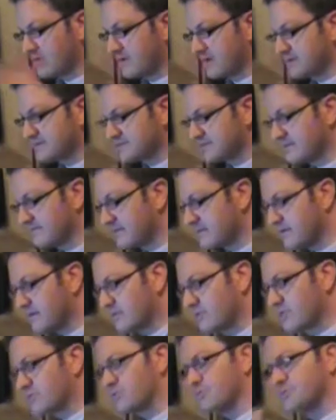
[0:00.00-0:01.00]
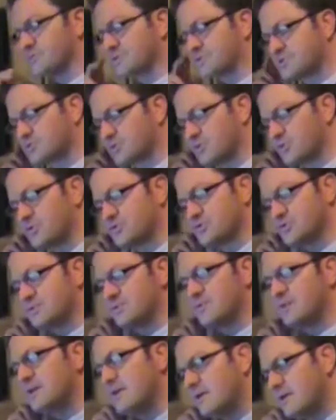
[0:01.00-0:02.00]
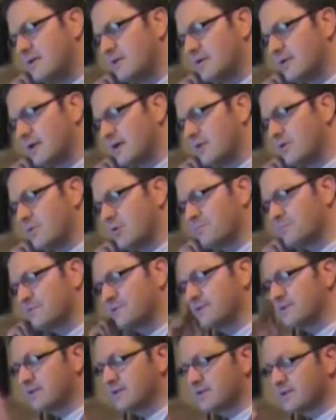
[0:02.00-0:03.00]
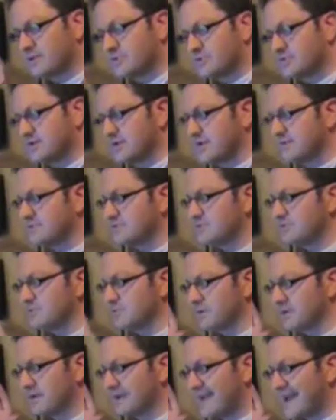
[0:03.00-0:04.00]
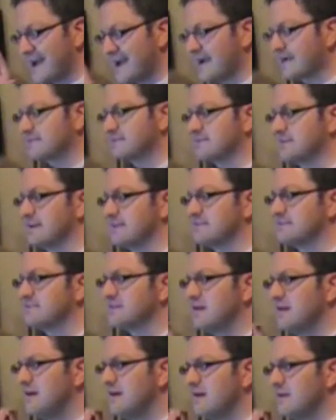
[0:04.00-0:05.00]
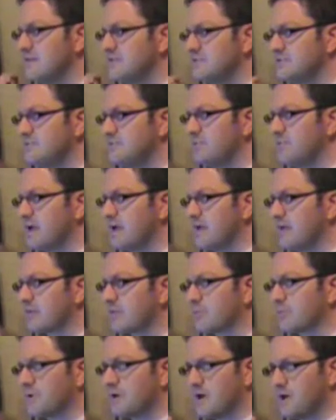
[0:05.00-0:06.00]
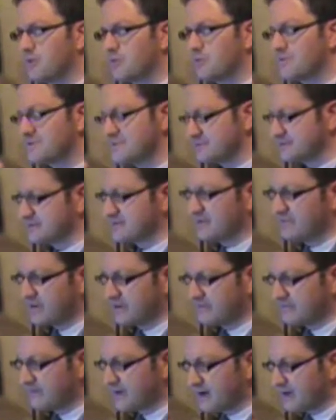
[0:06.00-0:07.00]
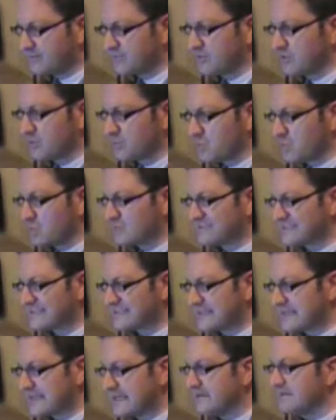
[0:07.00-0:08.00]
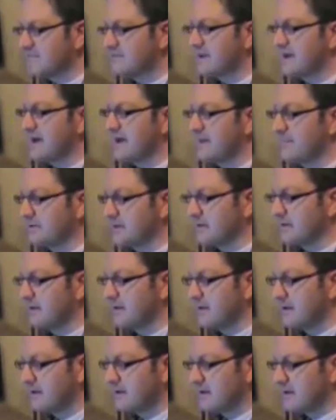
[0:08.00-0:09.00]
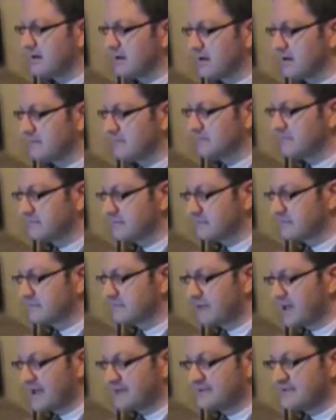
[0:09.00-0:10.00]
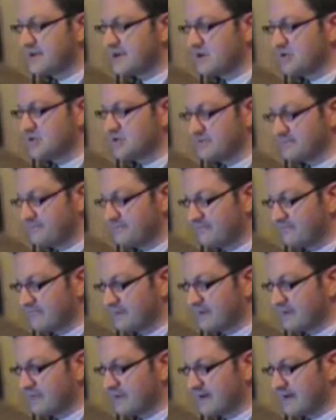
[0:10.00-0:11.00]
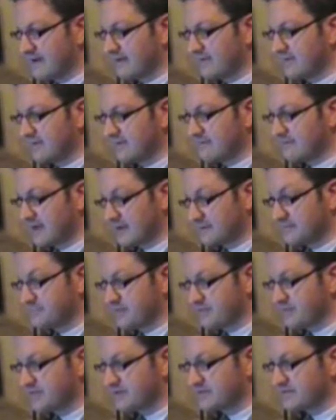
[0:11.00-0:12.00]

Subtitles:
7-day cruise excursion, and hopefully getting a chance to get access to a 375-year-old slave cabin plantation that has been there